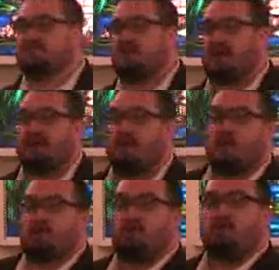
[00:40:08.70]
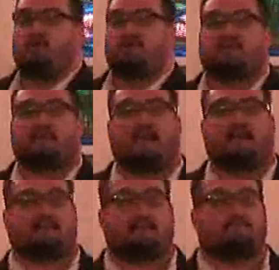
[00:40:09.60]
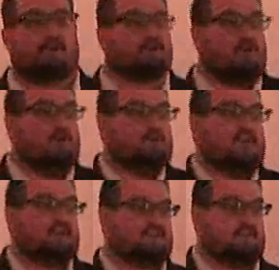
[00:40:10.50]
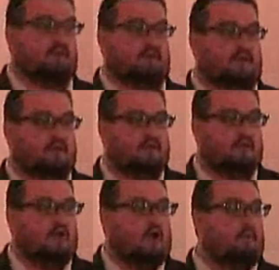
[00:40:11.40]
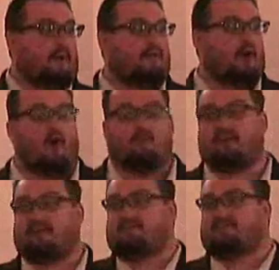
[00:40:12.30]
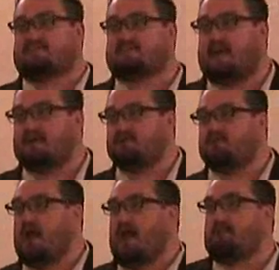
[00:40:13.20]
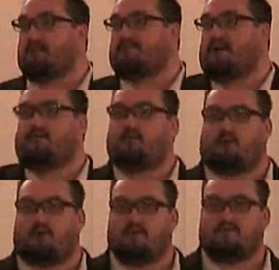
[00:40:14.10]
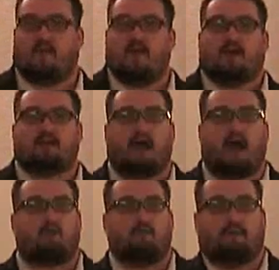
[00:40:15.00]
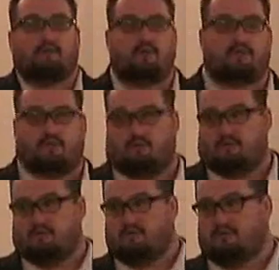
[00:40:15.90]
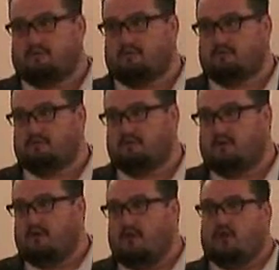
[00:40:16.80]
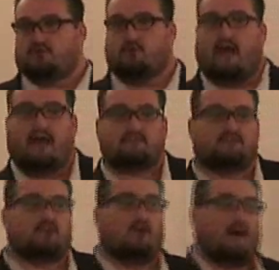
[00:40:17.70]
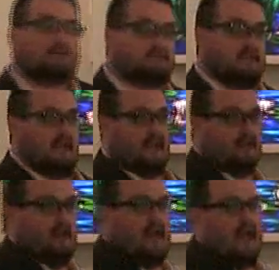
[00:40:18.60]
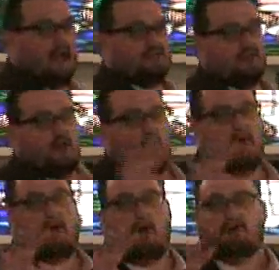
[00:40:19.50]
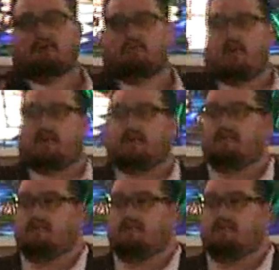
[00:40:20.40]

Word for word: fears aside. You don't need anything but your own testimony about the hope that lives inside you. God will provide the words. God will be with you. So as you go out today, as you go out on your way,